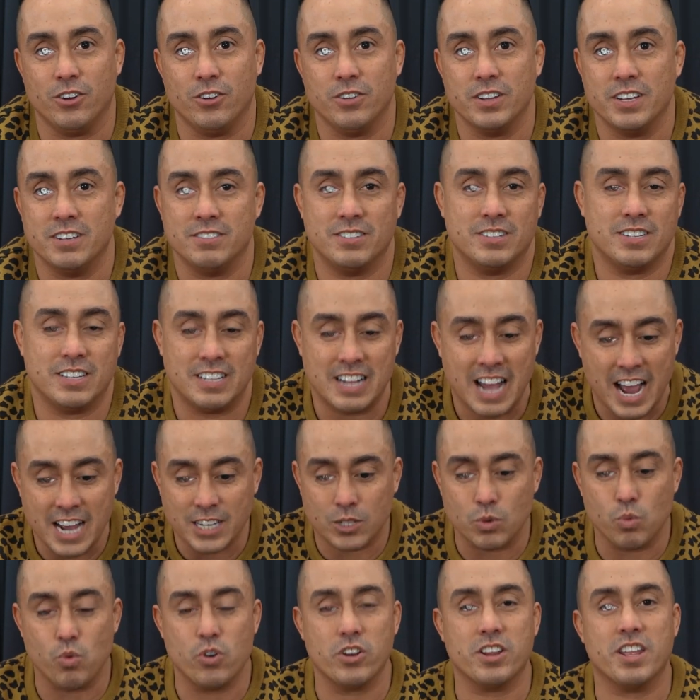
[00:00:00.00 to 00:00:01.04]
It was a nice
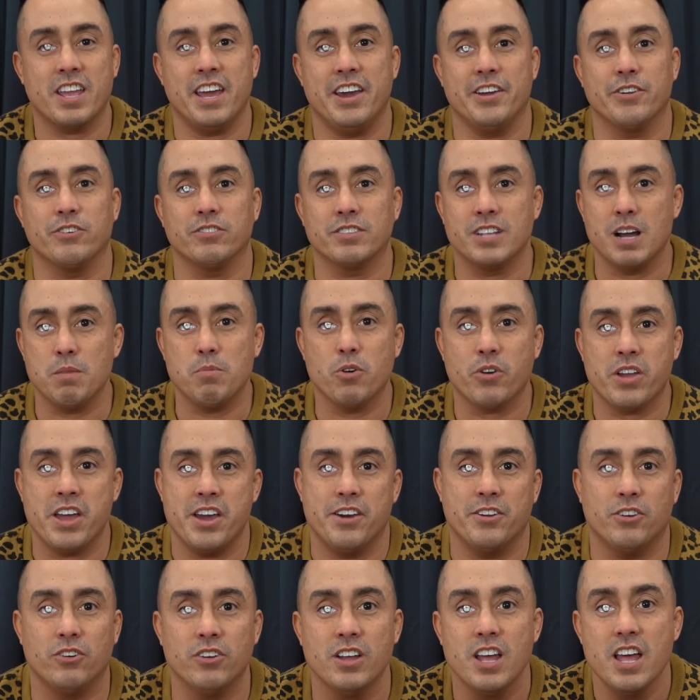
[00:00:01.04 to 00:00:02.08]
wood kennel, double
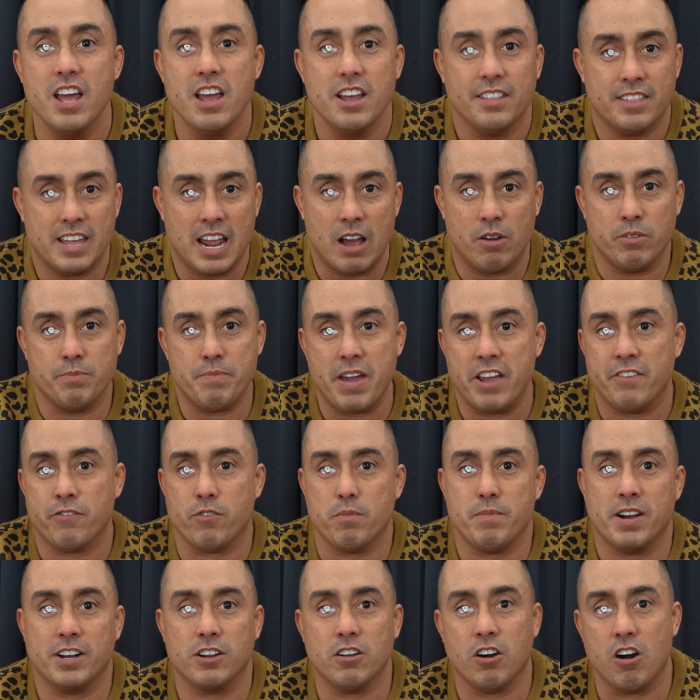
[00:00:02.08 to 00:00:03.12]
kennel that I made for my
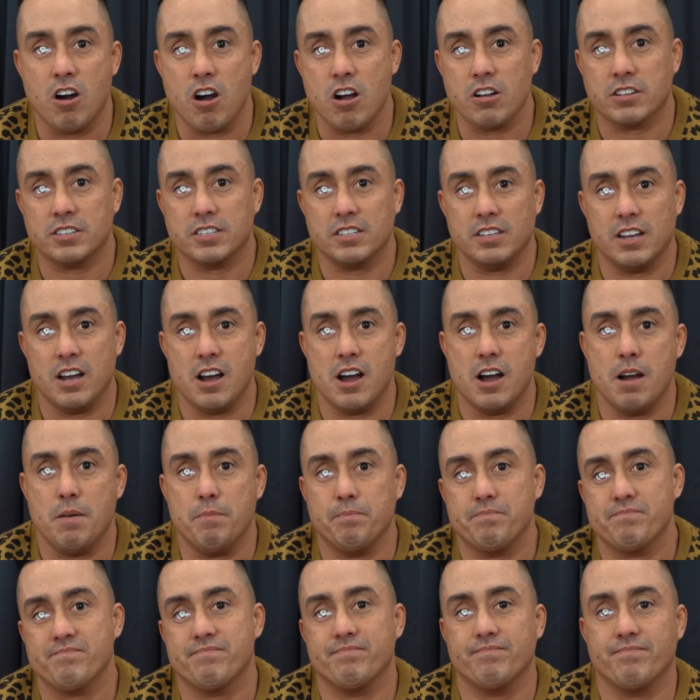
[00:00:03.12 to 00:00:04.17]
dogs to
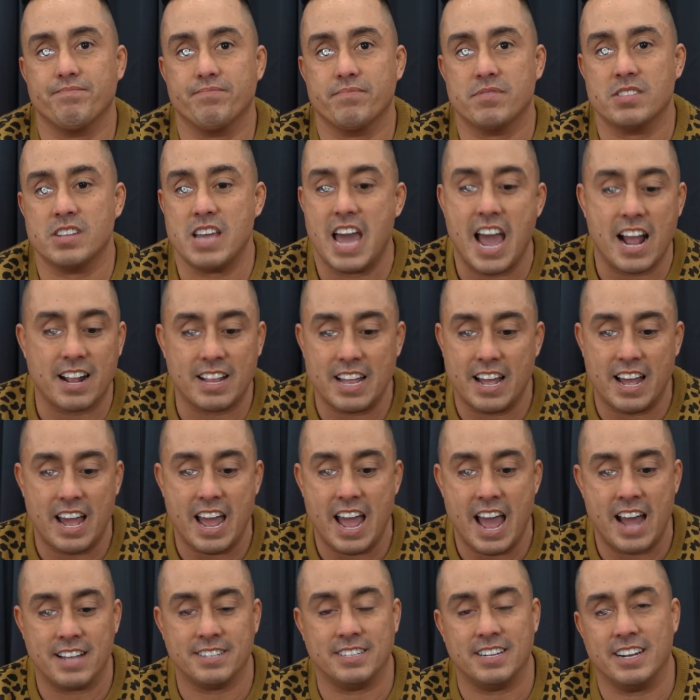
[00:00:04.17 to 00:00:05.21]
act
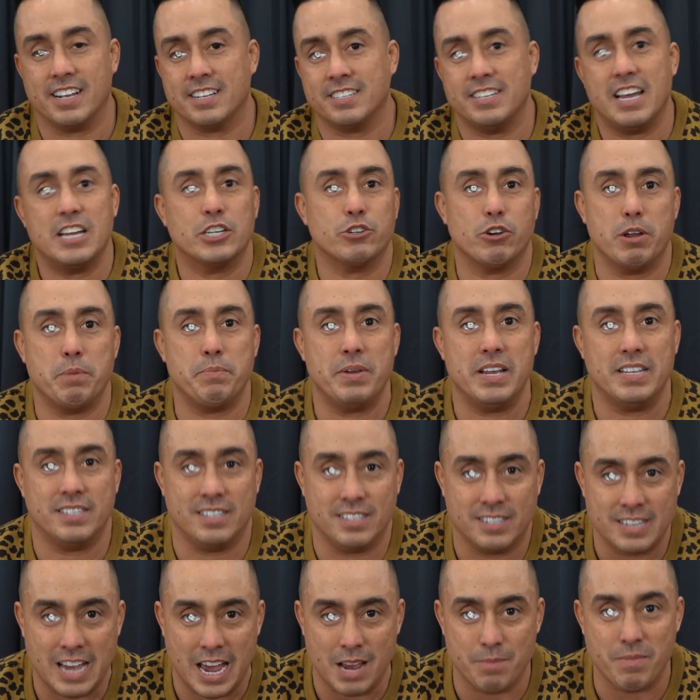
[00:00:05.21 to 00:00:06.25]
as an accessory piece
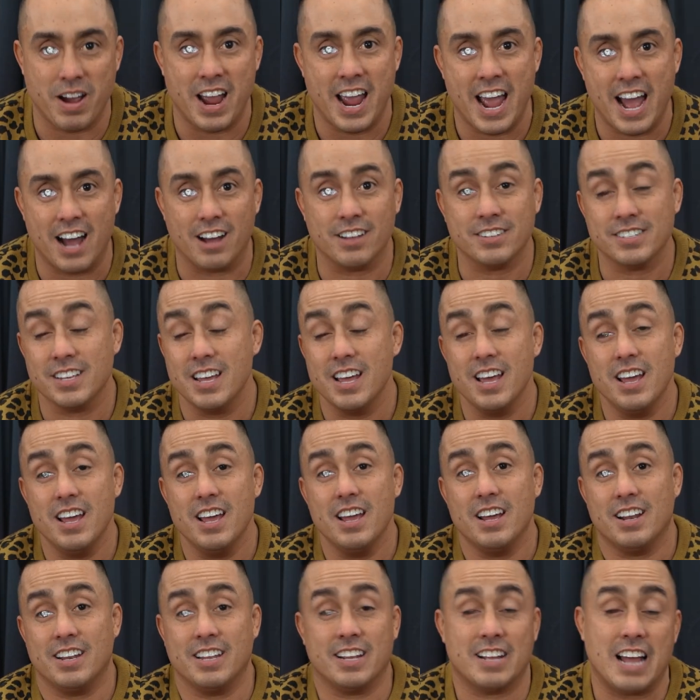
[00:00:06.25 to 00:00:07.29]
inside my house.
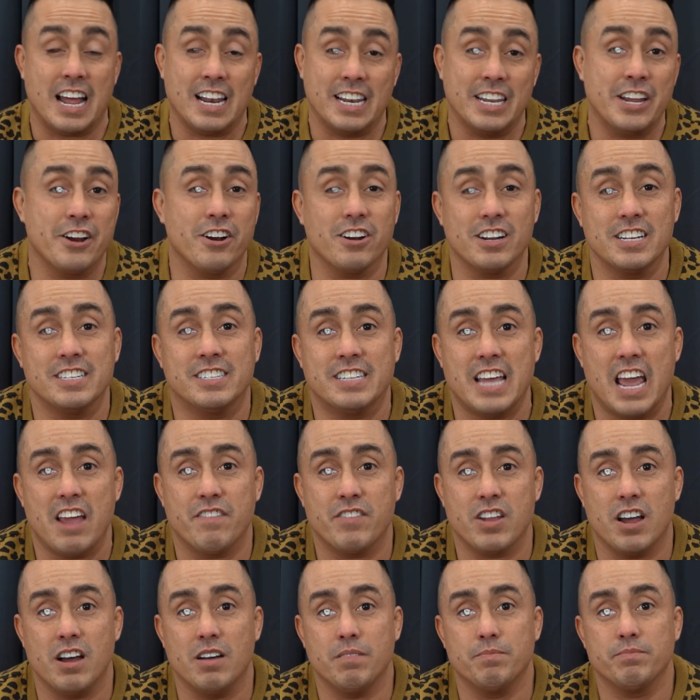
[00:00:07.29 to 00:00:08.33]
Like I literally saved
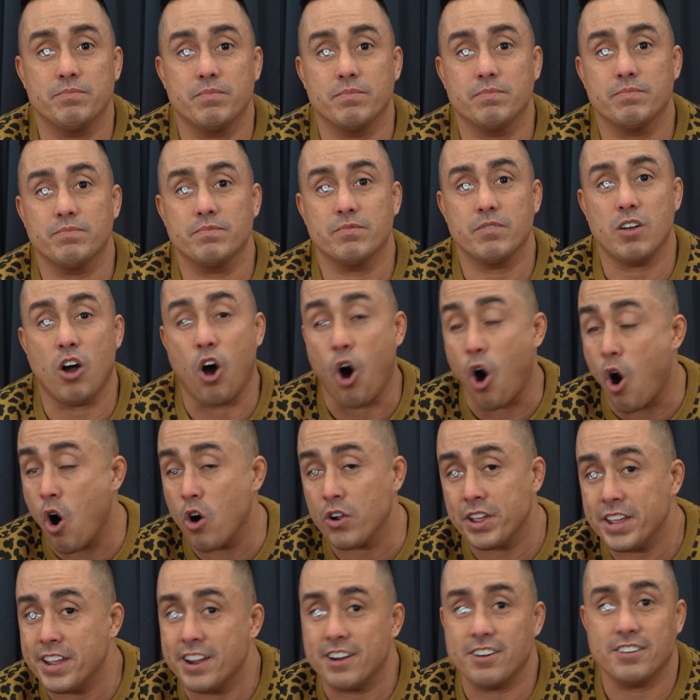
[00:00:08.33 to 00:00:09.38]
up all
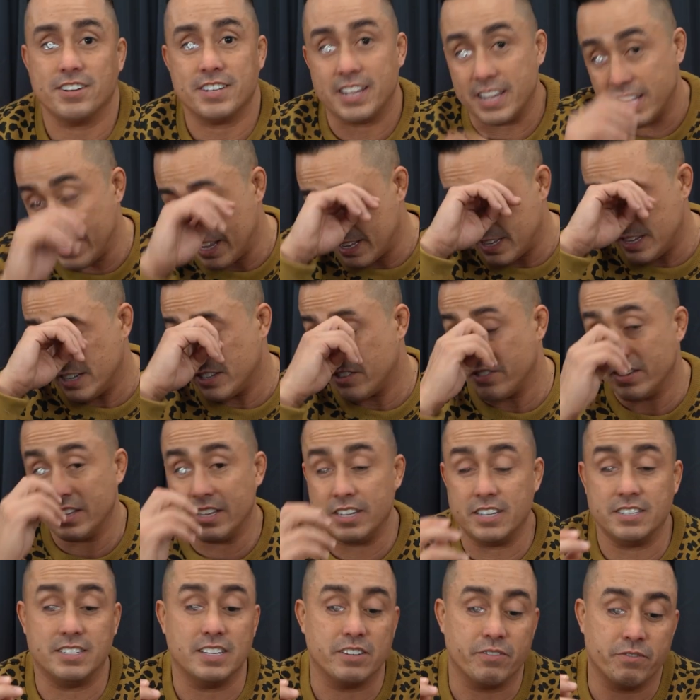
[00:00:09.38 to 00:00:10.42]
year to get this
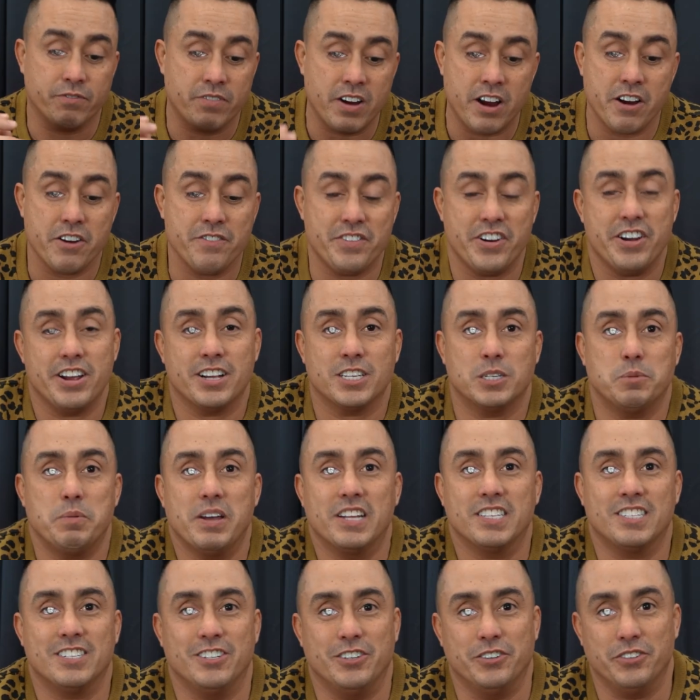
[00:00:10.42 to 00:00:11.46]
very, very
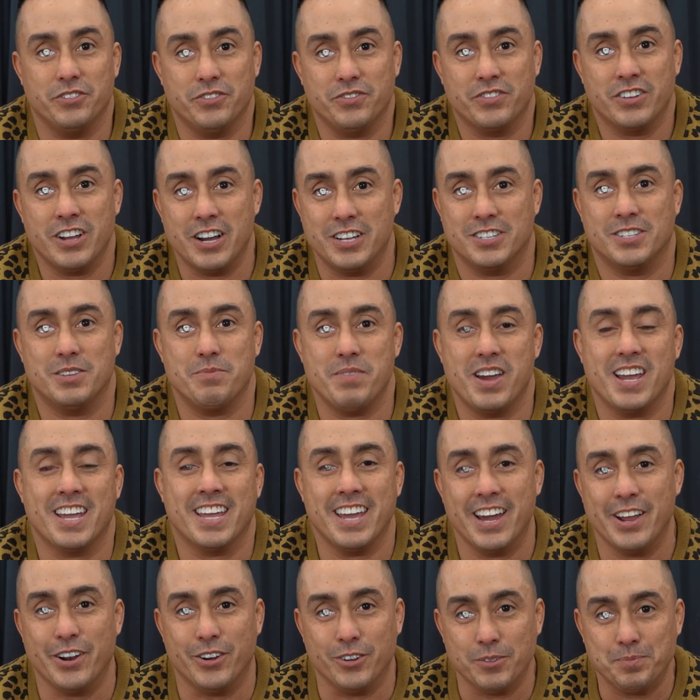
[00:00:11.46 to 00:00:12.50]
expensive custom-made
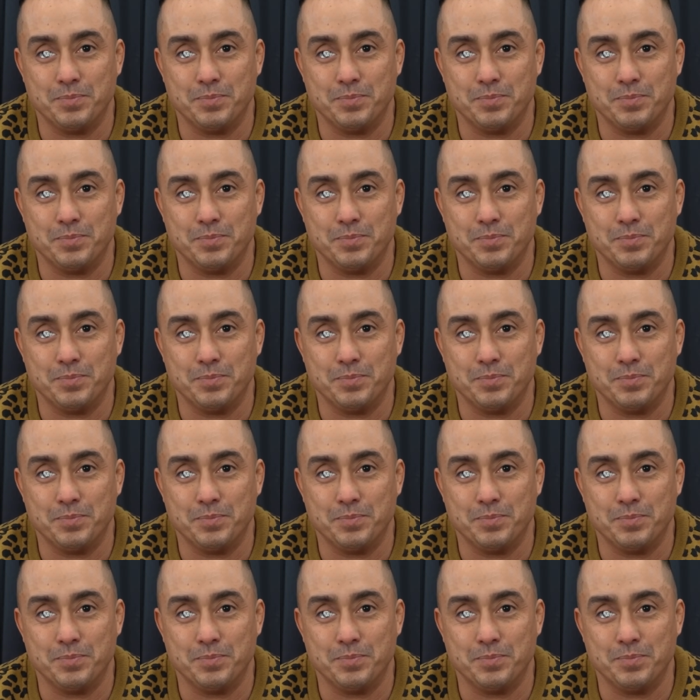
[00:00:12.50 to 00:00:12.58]
kennel.